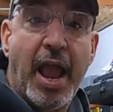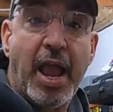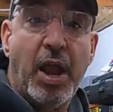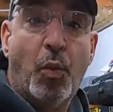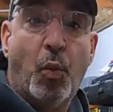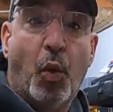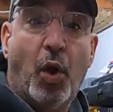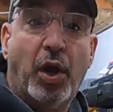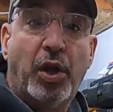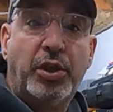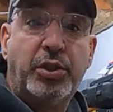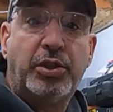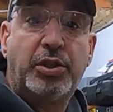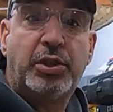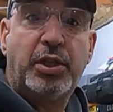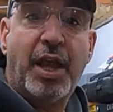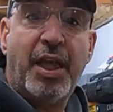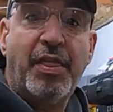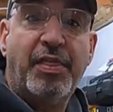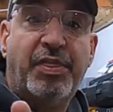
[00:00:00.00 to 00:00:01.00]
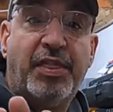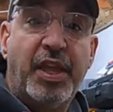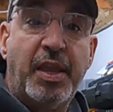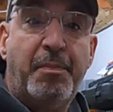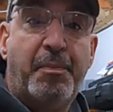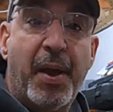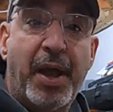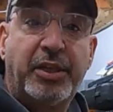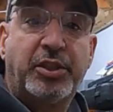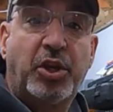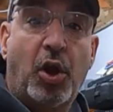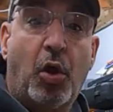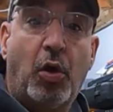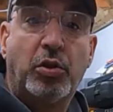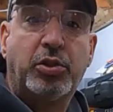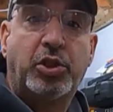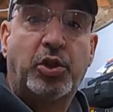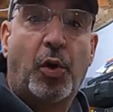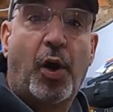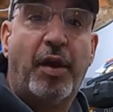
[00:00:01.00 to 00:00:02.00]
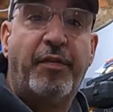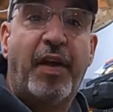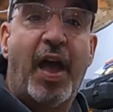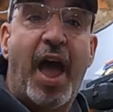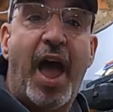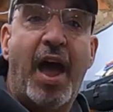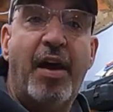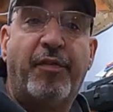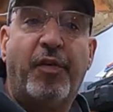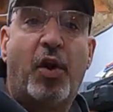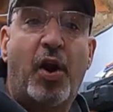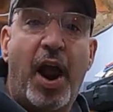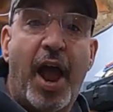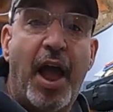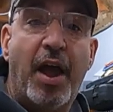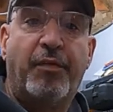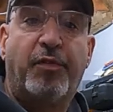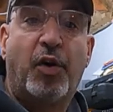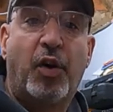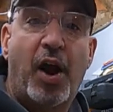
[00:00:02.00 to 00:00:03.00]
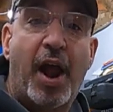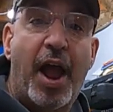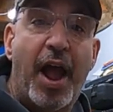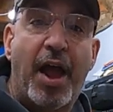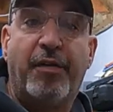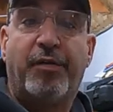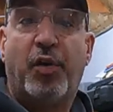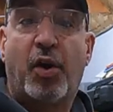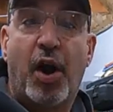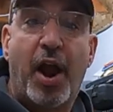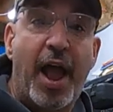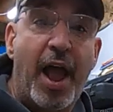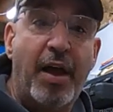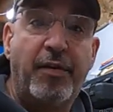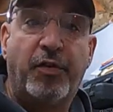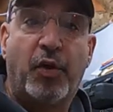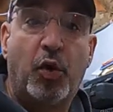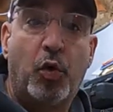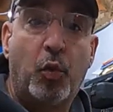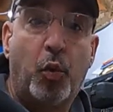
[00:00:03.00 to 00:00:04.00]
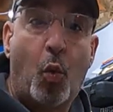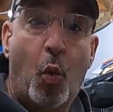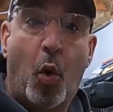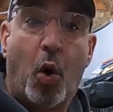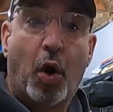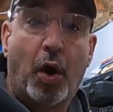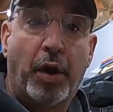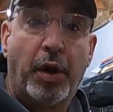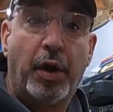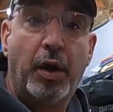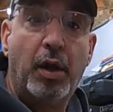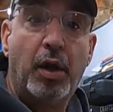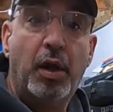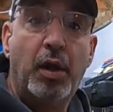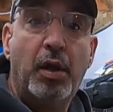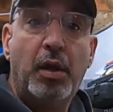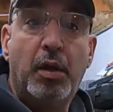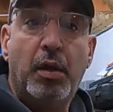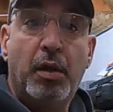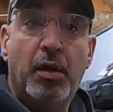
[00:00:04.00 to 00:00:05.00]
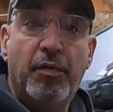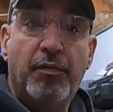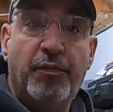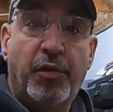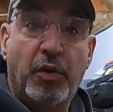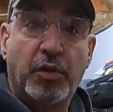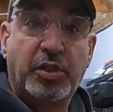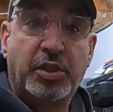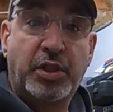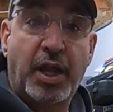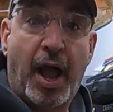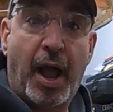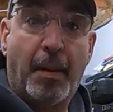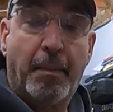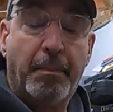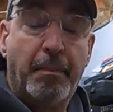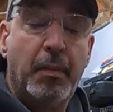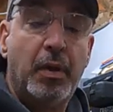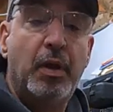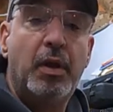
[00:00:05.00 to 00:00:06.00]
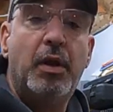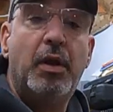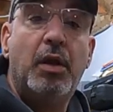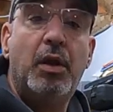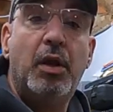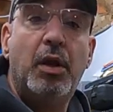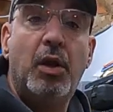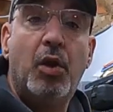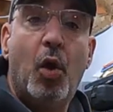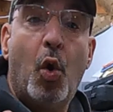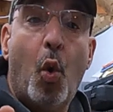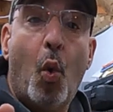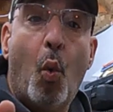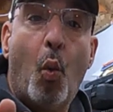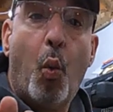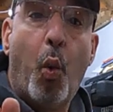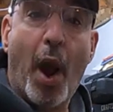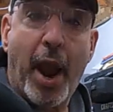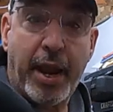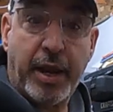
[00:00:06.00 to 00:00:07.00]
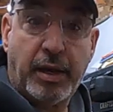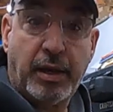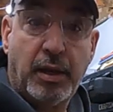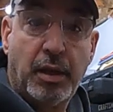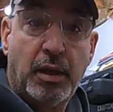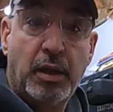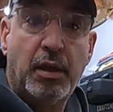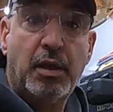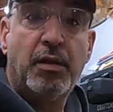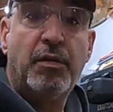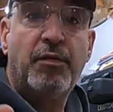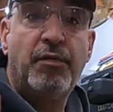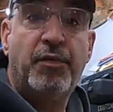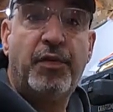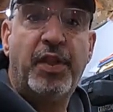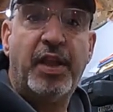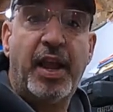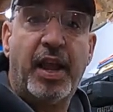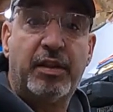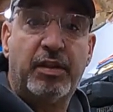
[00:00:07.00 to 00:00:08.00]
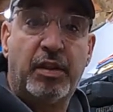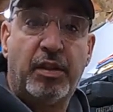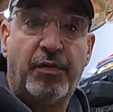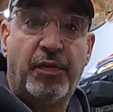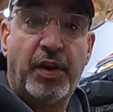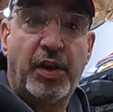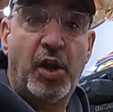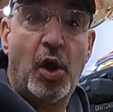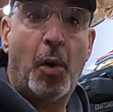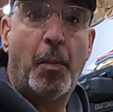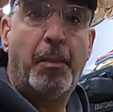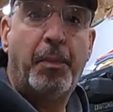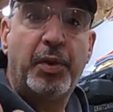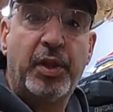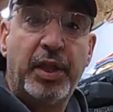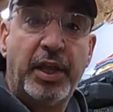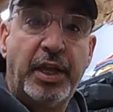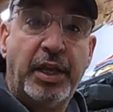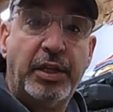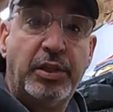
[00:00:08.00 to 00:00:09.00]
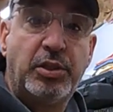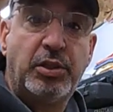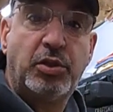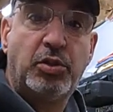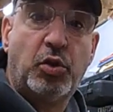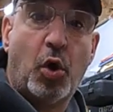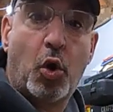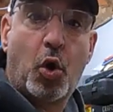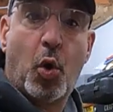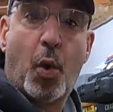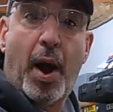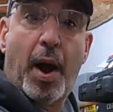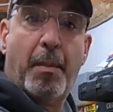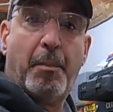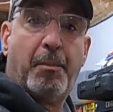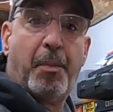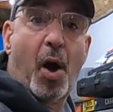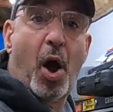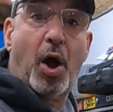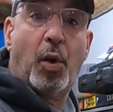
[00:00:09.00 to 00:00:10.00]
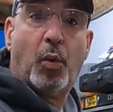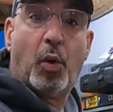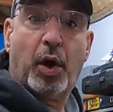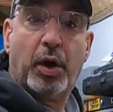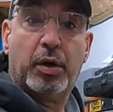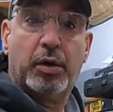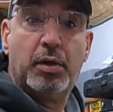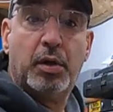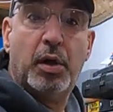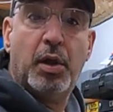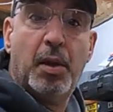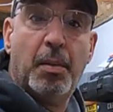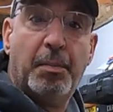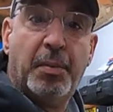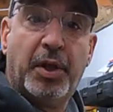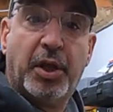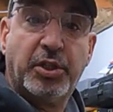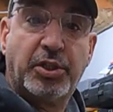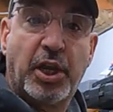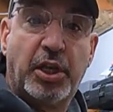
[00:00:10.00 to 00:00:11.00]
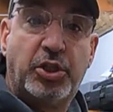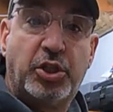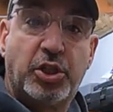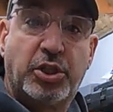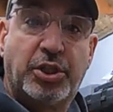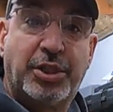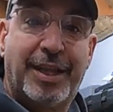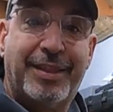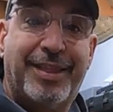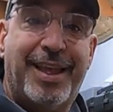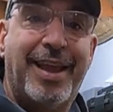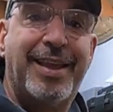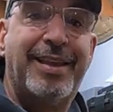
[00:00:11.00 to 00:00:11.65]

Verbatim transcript: it was the best holster I've ever worn. Full stop. Wait for the end of the video. Please don't go out and buy one because I just said